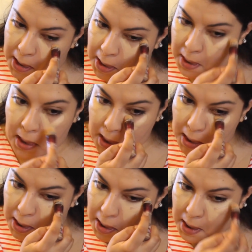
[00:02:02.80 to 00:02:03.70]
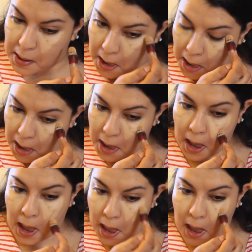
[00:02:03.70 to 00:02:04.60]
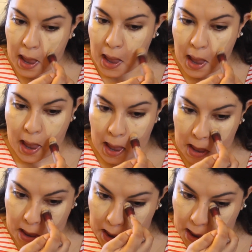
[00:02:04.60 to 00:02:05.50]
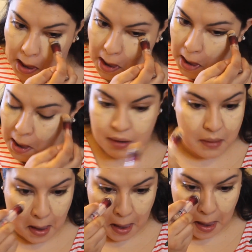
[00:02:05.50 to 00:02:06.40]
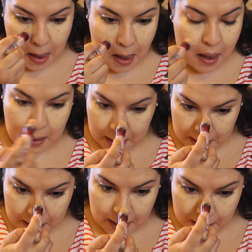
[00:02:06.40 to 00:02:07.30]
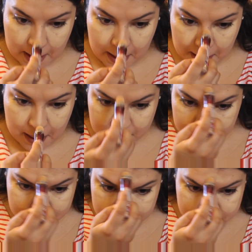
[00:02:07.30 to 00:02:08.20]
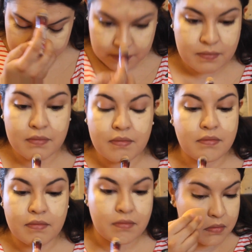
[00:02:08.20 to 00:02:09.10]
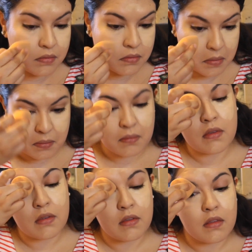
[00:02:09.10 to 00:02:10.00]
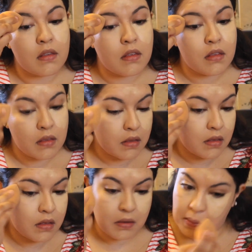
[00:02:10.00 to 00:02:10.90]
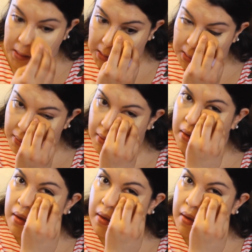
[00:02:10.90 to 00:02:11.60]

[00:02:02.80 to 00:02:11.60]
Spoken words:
know, but I really do love it, and I recommend it to everyone that ever asks me about concealer. So, and I am using the same sponge to